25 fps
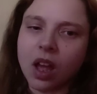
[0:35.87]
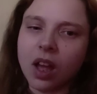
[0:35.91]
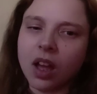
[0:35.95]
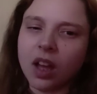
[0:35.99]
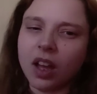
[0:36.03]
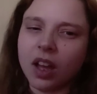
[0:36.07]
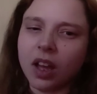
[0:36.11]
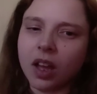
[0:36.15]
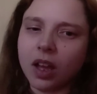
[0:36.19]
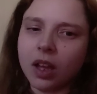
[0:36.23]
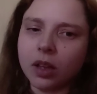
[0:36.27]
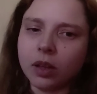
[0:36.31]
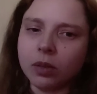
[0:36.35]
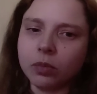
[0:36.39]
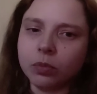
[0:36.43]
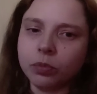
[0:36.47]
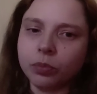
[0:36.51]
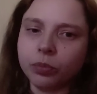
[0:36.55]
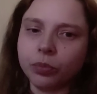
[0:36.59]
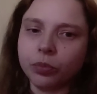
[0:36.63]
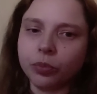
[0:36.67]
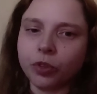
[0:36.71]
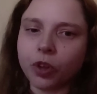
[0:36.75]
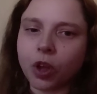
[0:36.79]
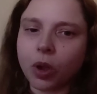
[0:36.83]

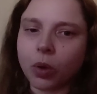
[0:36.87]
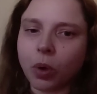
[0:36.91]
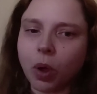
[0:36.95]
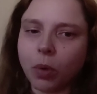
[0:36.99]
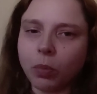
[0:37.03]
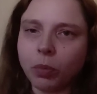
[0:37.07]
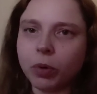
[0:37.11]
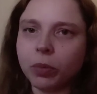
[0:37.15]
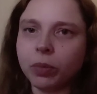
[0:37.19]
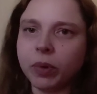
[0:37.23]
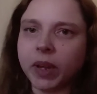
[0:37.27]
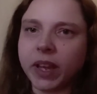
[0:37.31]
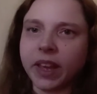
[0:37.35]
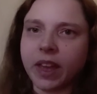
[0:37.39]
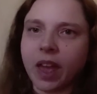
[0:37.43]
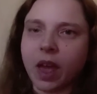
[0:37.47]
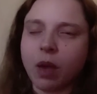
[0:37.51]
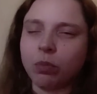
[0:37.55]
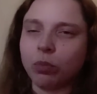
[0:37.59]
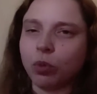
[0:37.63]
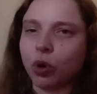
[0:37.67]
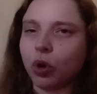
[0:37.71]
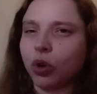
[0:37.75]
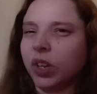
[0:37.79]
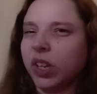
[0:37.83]
So I'll probably get
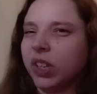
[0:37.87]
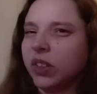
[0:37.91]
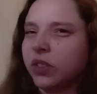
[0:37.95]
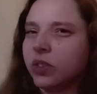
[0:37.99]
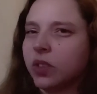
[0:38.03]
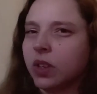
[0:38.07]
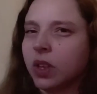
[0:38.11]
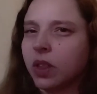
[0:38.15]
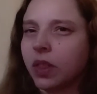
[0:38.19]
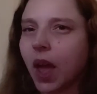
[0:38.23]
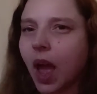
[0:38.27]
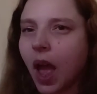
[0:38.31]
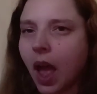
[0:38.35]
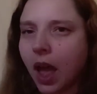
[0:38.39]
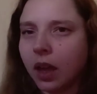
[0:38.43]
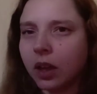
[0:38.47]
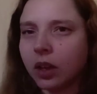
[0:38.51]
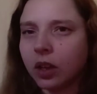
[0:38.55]
more into that.